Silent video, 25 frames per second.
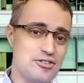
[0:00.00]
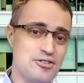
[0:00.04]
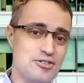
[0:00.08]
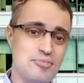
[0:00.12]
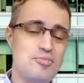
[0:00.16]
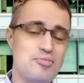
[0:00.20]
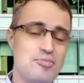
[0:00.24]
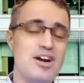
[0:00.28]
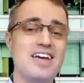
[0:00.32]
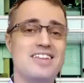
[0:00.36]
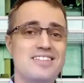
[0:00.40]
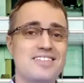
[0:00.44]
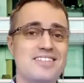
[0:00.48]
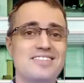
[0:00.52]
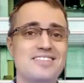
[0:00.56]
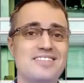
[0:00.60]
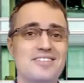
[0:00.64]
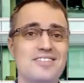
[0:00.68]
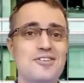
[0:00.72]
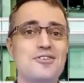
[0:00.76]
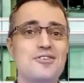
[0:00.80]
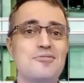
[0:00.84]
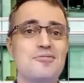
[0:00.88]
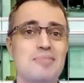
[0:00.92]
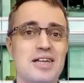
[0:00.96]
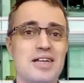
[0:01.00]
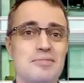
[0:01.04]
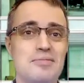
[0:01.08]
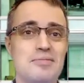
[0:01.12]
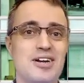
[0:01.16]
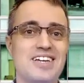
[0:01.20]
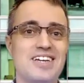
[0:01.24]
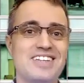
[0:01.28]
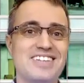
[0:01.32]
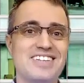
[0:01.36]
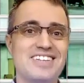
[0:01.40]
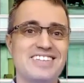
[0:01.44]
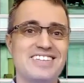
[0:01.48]
brain, the human
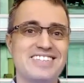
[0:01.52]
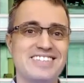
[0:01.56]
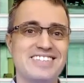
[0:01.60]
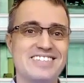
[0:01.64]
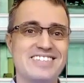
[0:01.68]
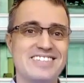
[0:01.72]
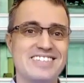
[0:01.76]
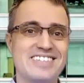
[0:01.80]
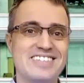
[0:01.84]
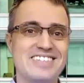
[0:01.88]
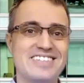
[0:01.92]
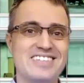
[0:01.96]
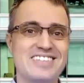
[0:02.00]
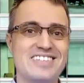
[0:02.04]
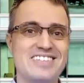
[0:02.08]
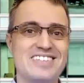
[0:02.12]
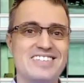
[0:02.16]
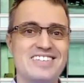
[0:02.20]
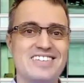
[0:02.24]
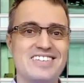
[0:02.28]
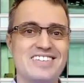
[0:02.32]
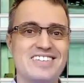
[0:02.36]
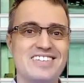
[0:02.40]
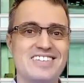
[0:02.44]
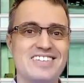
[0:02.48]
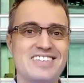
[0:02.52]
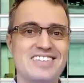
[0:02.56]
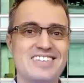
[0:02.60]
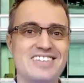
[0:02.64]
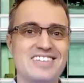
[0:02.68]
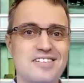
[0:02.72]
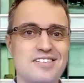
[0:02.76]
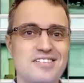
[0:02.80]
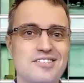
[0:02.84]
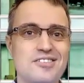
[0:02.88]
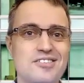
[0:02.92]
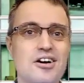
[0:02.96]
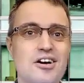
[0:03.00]
brain.
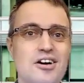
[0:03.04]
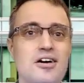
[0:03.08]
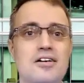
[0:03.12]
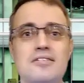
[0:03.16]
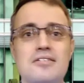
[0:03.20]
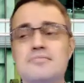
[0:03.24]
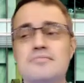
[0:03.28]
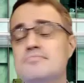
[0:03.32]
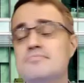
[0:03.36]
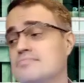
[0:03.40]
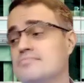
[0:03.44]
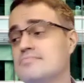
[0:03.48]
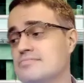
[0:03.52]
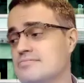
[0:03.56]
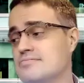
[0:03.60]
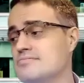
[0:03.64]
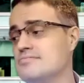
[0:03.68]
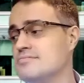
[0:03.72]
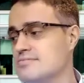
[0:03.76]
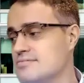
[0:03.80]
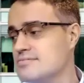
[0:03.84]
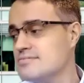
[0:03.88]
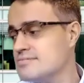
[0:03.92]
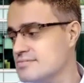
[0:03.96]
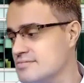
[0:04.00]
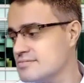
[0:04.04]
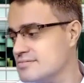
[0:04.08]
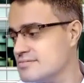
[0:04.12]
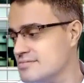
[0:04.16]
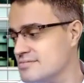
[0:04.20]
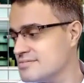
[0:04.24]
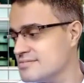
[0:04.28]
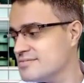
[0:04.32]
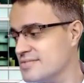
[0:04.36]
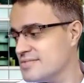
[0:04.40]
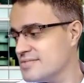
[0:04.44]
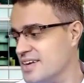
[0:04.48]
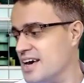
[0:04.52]
So,
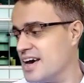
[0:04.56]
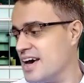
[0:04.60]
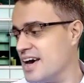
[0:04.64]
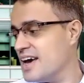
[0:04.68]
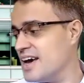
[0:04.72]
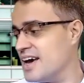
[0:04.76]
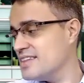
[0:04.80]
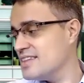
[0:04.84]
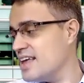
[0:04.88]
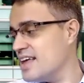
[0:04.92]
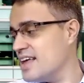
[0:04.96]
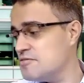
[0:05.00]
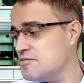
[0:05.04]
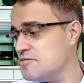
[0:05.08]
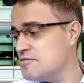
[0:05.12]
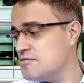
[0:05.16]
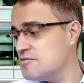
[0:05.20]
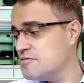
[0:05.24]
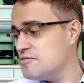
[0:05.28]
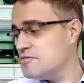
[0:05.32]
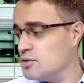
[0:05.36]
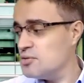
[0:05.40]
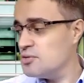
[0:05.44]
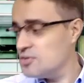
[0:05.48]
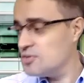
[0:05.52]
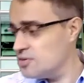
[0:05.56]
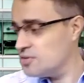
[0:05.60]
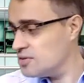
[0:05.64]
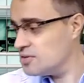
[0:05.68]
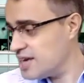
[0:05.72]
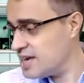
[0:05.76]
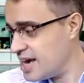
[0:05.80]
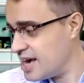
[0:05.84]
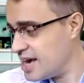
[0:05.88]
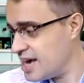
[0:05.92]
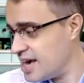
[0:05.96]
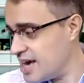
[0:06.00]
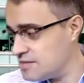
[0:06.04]
and that fits also
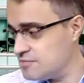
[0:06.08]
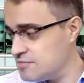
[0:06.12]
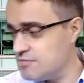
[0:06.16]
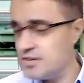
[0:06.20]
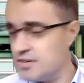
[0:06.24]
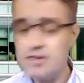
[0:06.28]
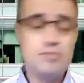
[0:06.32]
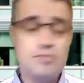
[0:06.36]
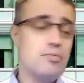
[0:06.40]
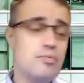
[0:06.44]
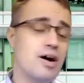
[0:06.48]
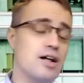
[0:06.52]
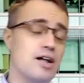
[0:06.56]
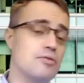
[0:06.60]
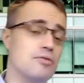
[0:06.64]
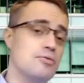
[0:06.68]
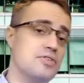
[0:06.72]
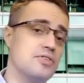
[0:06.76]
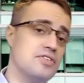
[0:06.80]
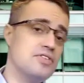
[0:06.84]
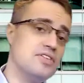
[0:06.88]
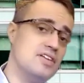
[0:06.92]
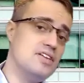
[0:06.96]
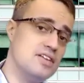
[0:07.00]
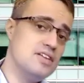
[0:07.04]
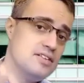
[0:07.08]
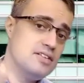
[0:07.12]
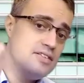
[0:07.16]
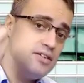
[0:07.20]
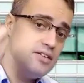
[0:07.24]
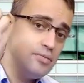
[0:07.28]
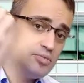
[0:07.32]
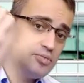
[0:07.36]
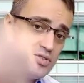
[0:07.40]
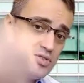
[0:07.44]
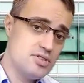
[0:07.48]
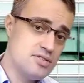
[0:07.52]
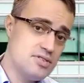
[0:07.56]
again very well with
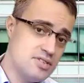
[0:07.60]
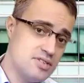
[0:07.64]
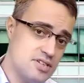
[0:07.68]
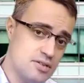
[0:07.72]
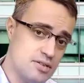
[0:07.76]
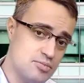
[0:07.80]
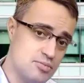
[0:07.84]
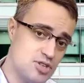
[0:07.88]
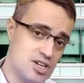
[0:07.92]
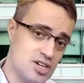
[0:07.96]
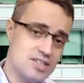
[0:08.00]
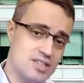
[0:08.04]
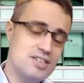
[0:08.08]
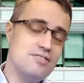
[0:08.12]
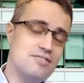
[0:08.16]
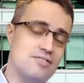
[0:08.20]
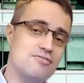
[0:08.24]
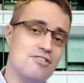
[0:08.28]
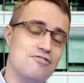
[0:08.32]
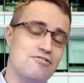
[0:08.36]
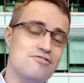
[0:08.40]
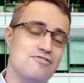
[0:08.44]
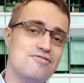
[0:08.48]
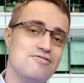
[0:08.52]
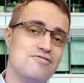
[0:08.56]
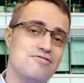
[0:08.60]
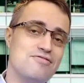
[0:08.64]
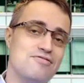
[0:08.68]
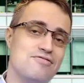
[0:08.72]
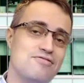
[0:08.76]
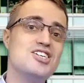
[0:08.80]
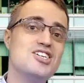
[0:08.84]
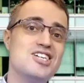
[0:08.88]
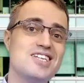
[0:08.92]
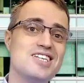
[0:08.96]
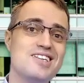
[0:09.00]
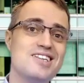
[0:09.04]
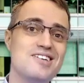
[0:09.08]
the objective of
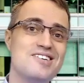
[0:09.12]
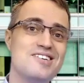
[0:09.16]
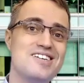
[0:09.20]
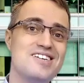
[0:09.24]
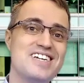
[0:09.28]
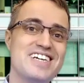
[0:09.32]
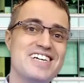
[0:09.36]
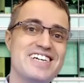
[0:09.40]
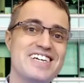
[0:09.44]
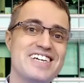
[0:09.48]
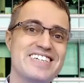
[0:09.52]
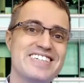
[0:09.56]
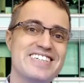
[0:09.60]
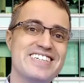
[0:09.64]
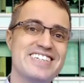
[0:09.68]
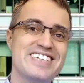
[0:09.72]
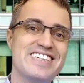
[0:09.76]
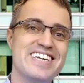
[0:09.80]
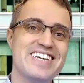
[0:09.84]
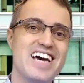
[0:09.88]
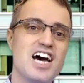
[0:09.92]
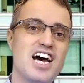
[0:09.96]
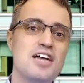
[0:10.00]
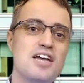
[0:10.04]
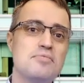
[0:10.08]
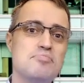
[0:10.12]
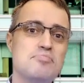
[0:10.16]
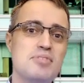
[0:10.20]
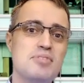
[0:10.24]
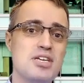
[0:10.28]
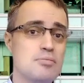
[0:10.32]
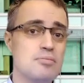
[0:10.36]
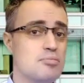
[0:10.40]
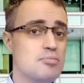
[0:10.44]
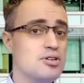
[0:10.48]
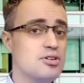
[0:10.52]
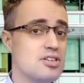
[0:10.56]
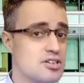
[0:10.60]
machine learning and
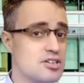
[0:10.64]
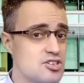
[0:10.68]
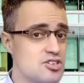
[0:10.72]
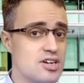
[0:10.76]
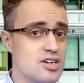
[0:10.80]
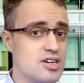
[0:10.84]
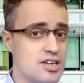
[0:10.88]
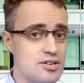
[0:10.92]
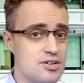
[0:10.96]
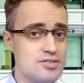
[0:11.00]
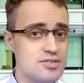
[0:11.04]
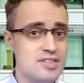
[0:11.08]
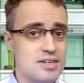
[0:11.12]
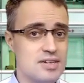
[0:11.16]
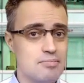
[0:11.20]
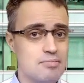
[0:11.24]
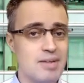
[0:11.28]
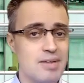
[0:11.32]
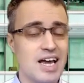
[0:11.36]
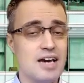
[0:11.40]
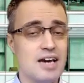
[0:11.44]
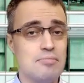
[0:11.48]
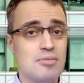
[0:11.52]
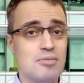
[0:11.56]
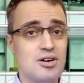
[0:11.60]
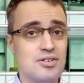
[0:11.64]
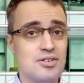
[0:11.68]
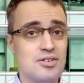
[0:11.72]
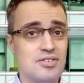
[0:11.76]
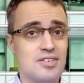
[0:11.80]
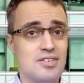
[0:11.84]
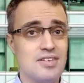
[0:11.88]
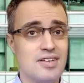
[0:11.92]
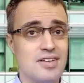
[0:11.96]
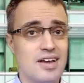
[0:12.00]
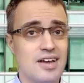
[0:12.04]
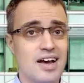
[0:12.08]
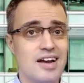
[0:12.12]
being potentially using black
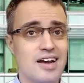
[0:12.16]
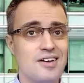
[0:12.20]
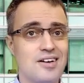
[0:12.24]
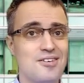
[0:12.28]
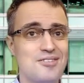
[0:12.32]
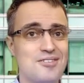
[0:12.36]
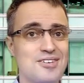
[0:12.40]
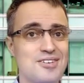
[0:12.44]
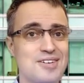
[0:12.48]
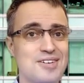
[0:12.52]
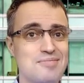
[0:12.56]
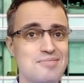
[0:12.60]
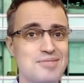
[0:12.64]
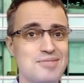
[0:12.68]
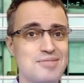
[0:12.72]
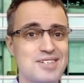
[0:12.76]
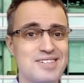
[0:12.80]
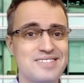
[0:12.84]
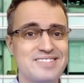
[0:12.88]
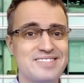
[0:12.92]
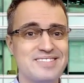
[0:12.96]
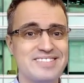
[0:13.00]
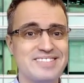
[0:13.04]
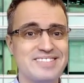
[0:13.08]
box algorithms,